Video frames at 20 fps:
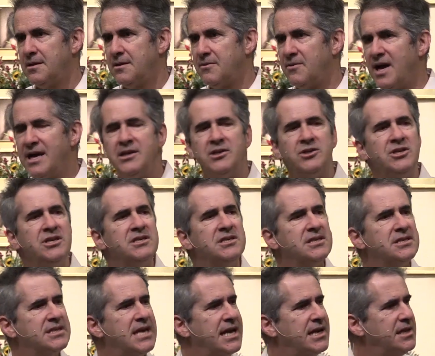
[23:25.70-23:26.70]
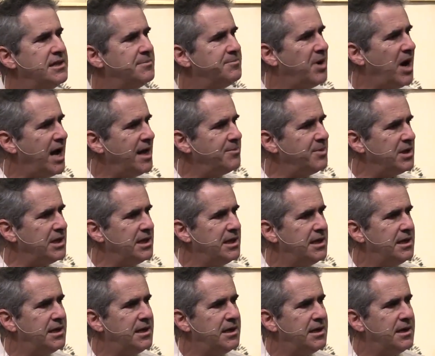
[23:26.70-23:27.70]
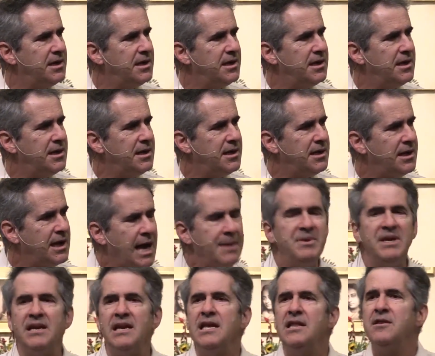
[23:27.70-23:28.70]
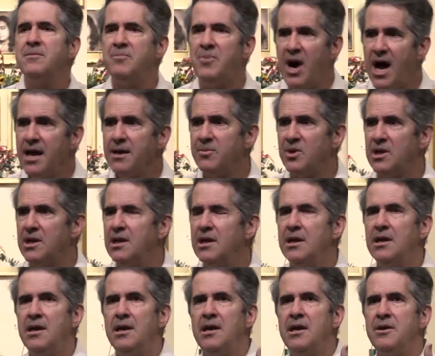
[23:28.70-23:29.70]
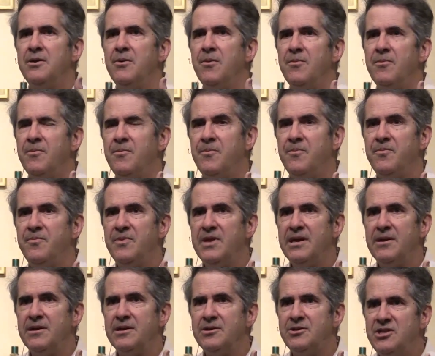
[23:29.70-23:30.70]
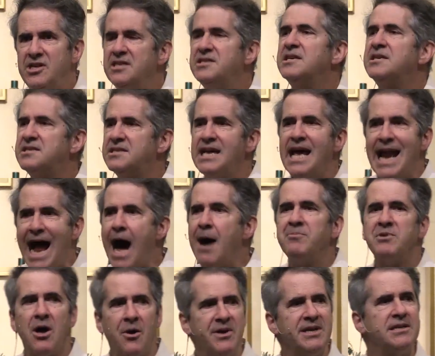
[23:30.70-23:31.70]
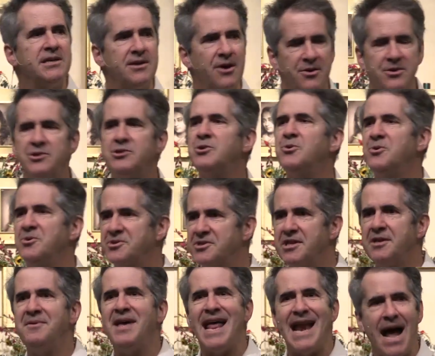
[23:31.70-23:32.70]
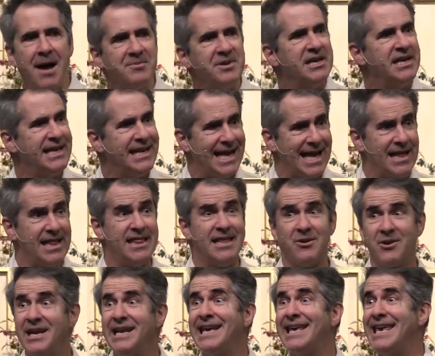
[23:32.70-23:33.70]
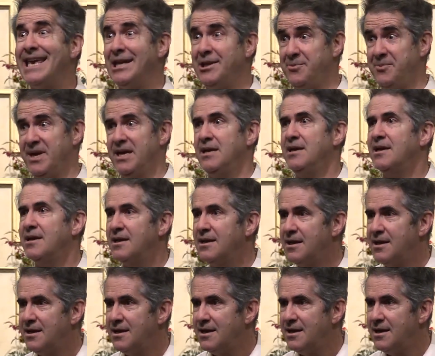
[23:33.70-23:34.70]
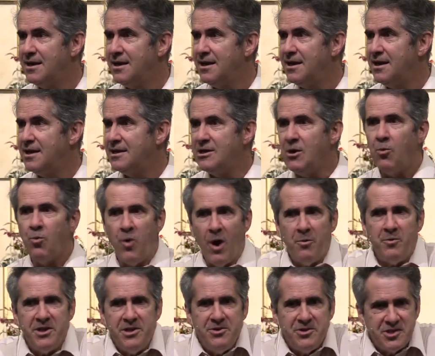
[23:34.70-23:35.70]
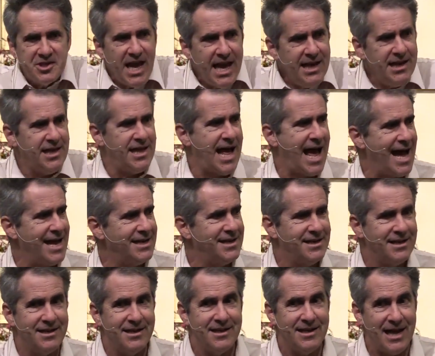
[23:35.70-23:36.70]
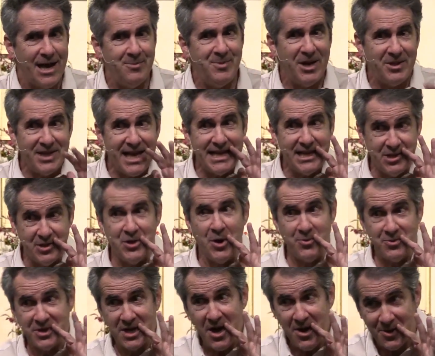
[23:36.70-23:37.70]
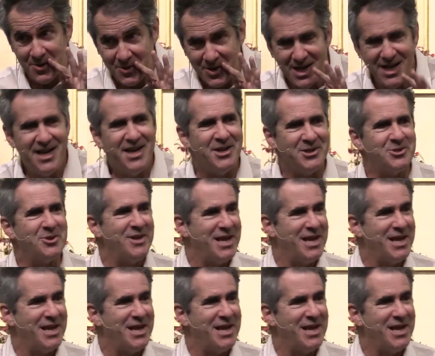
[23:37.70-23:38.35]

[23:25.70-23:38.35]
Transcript: Right? Jesus said in the Bible. In the Bible, Jesus said, "I'm going to go to Jerusalem and they're going to kill me." Now, what would you say to that? How about don't go? So